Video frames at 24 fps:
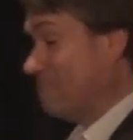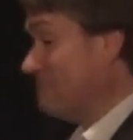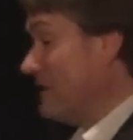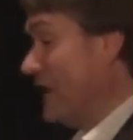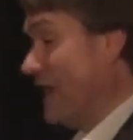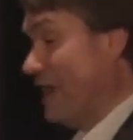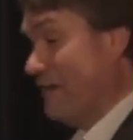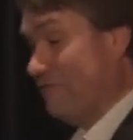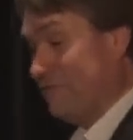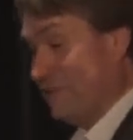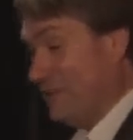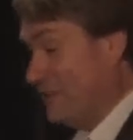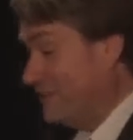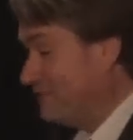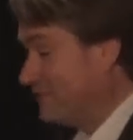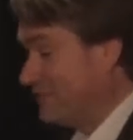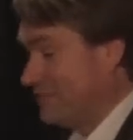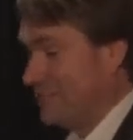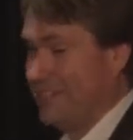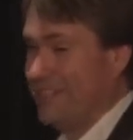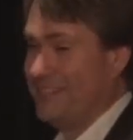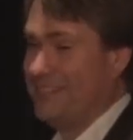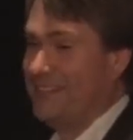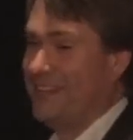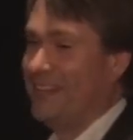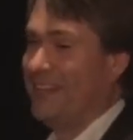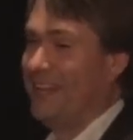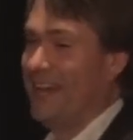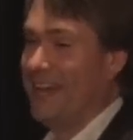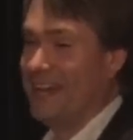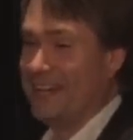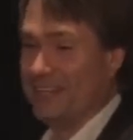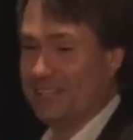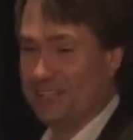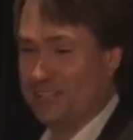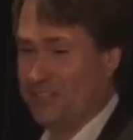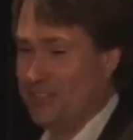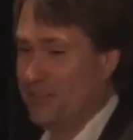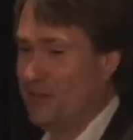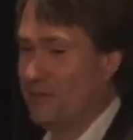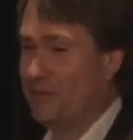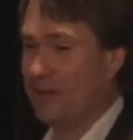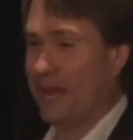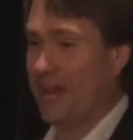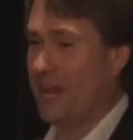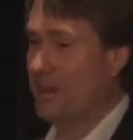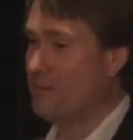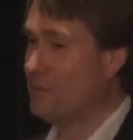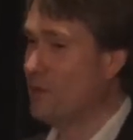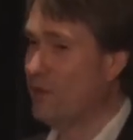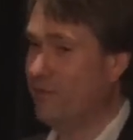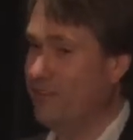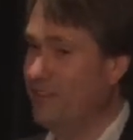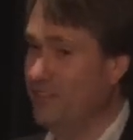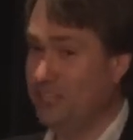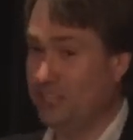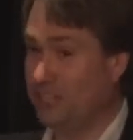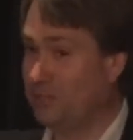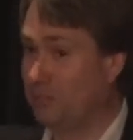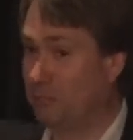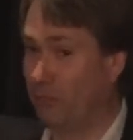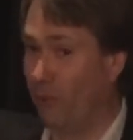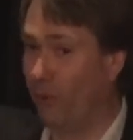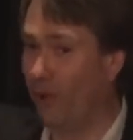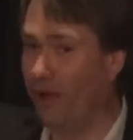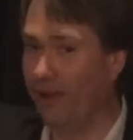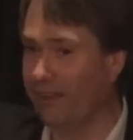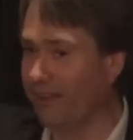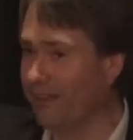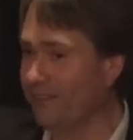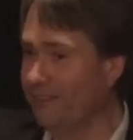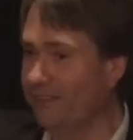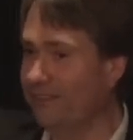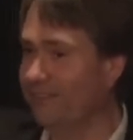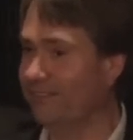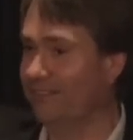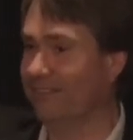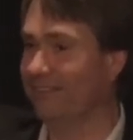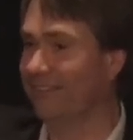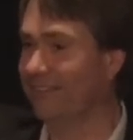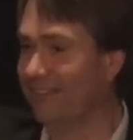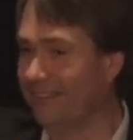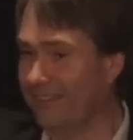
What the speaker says: if you've seen the latest Terminator movie, spoilers,